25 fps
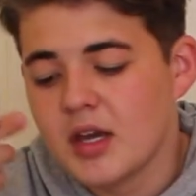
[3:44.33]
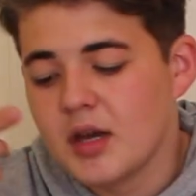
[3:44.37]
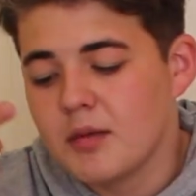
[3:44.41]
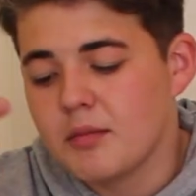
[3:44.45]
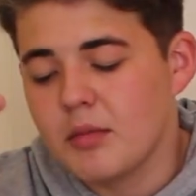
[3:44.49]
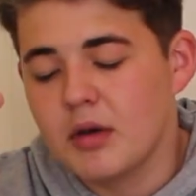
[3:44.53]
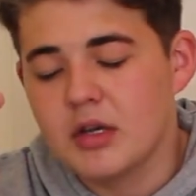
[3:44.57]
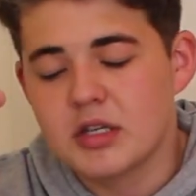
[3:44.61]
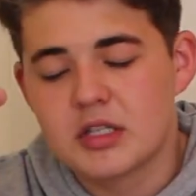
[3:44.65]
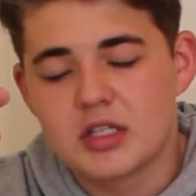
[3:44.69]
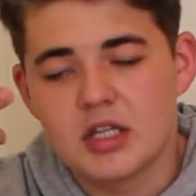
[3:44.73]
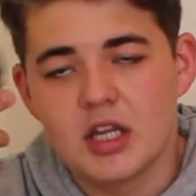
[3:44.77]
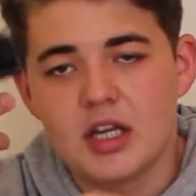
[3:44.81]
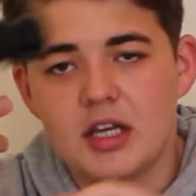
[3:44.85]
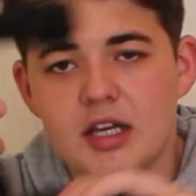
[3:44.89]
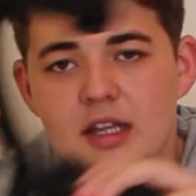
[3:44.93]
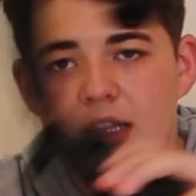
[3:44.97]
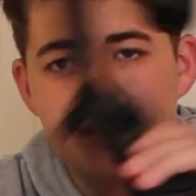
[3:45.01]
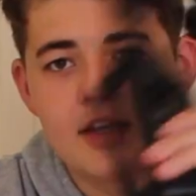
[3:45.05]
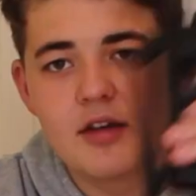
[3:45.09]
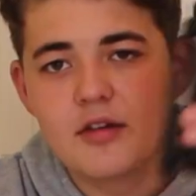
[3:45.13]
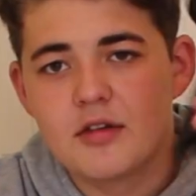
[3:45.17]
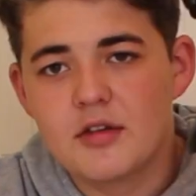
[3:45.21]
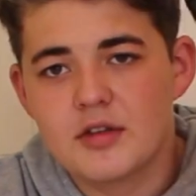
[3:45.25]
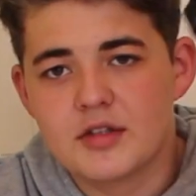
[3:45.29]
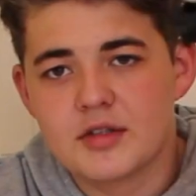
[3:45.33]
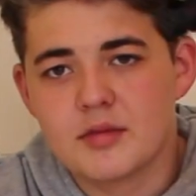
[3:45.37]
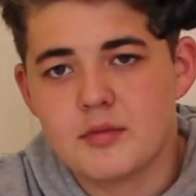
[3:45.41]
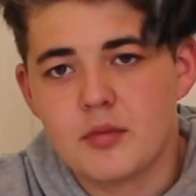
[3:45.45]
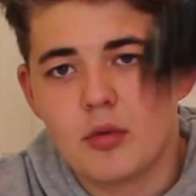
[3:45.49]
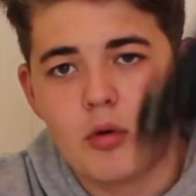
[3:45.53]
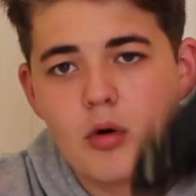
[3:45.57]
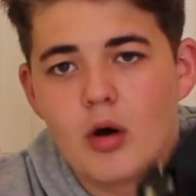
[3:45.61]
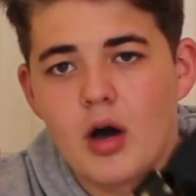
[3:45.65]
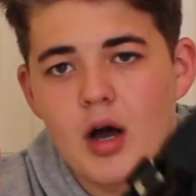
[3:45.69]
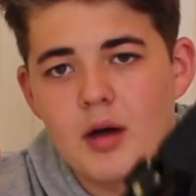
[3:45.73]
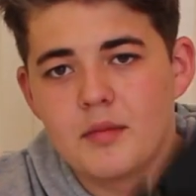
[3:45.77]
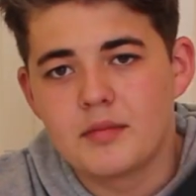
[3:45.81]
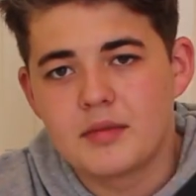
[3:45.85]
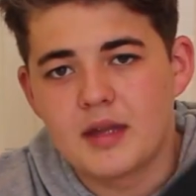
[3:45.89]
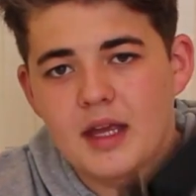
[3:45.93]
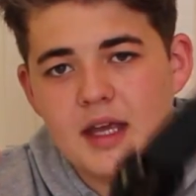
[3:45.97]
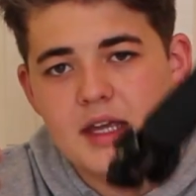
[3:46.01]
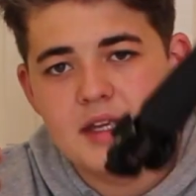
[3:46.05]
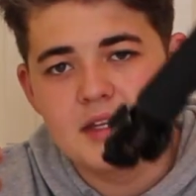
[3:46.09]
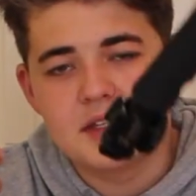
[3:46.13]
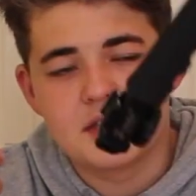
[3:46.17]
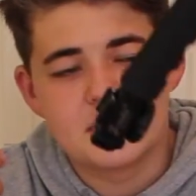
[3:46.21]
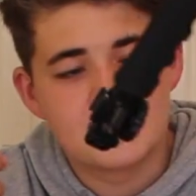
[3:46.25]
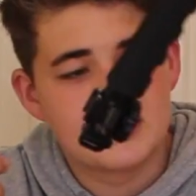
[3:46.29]
most likely they'll use a more
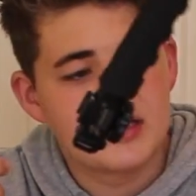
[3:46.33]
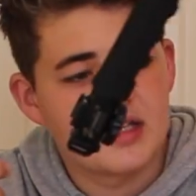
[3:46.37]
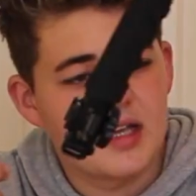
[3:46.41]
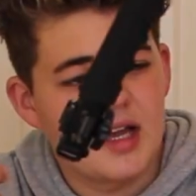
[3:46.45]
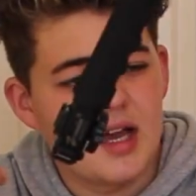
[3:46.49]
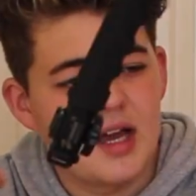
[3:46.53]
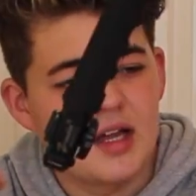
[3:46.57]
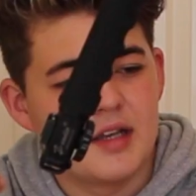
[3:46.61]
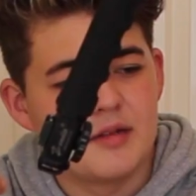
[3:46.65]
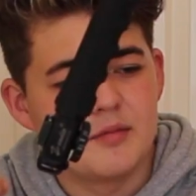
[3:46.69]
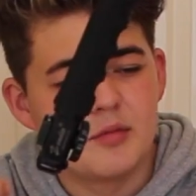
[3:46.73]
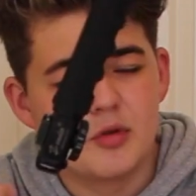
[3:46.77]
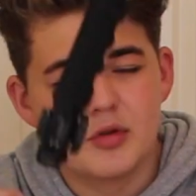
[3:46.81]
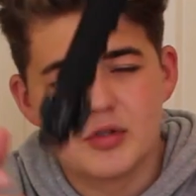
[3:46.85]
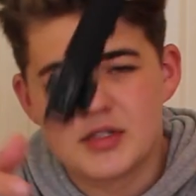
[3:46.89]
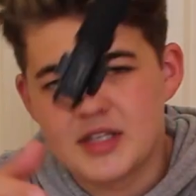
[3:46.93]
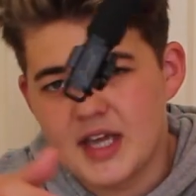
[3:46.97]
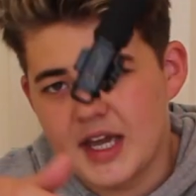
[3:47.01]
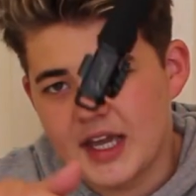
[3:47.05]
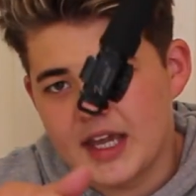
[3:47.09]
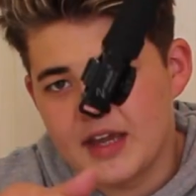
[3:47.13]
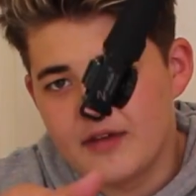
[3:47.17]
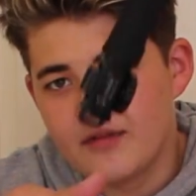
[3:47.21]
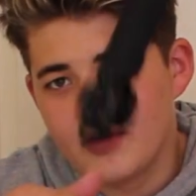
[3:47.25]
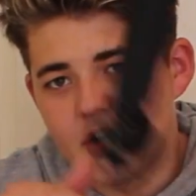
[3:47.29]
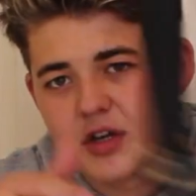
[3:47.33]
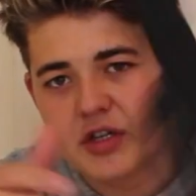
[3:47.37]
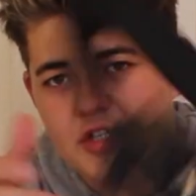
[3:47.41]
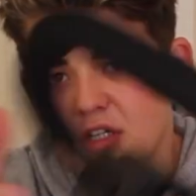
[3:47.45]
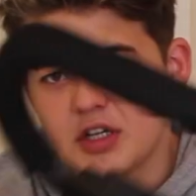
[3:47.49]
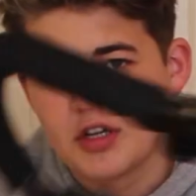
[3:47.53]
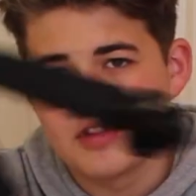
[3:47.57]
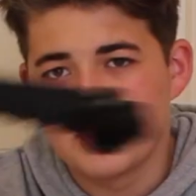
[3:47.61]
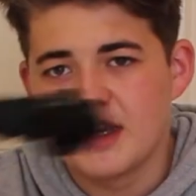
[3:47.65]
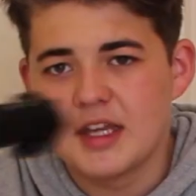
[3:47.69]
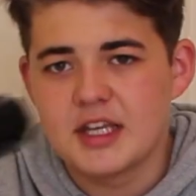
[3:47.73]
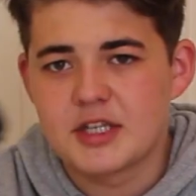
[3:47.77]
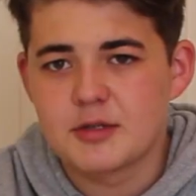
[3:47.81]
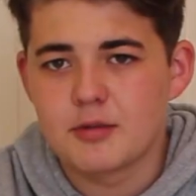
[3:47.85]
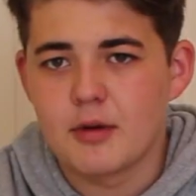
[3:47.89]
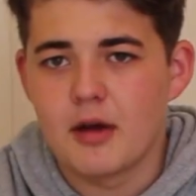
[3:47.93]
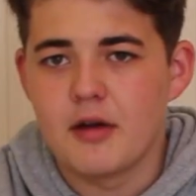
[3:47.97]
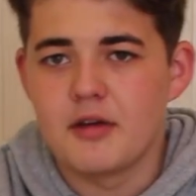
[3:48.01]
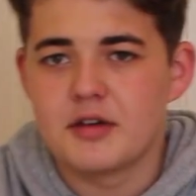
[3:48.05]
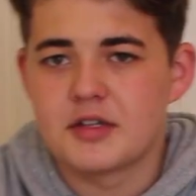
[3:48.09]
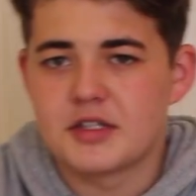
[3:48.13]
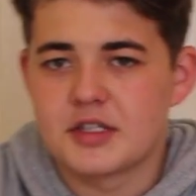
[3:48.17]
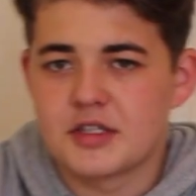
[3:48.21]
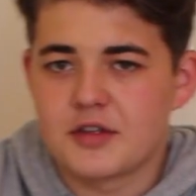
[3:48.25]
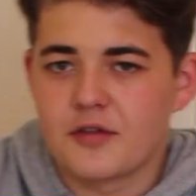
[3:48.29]
updates and more techie version of this, where
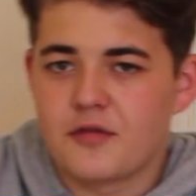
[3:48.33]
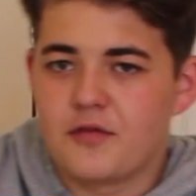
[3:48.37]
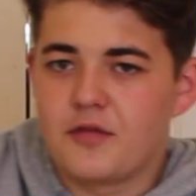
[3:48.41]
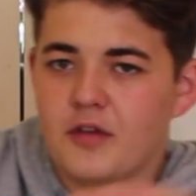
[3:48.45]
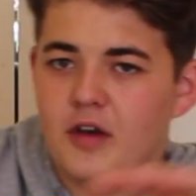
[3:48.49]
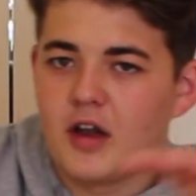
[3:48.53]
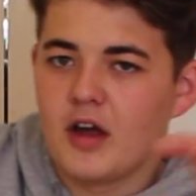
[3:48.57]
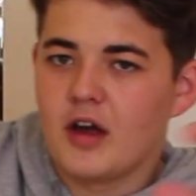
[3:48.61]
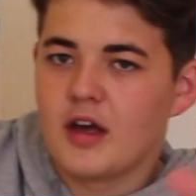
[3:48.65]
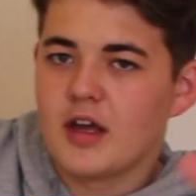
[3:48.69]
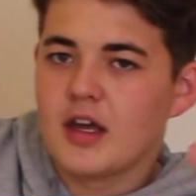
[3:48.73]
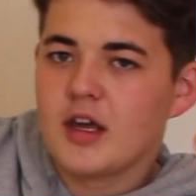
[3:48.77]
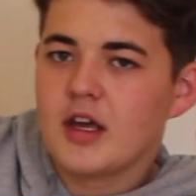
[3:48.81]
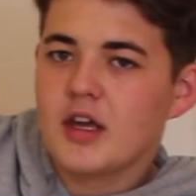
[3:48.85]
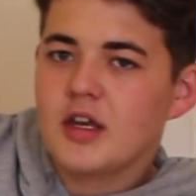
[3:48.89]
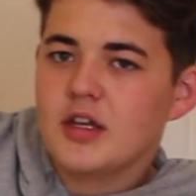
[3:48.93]
it's just a fly.